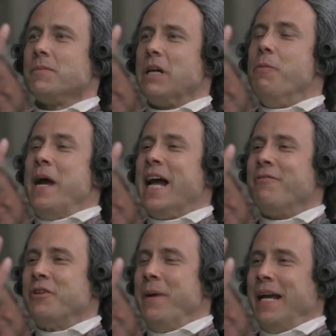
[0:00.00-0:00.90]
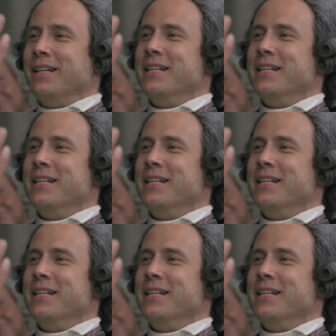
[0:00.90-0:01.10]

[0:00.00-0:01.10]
Repeat after me.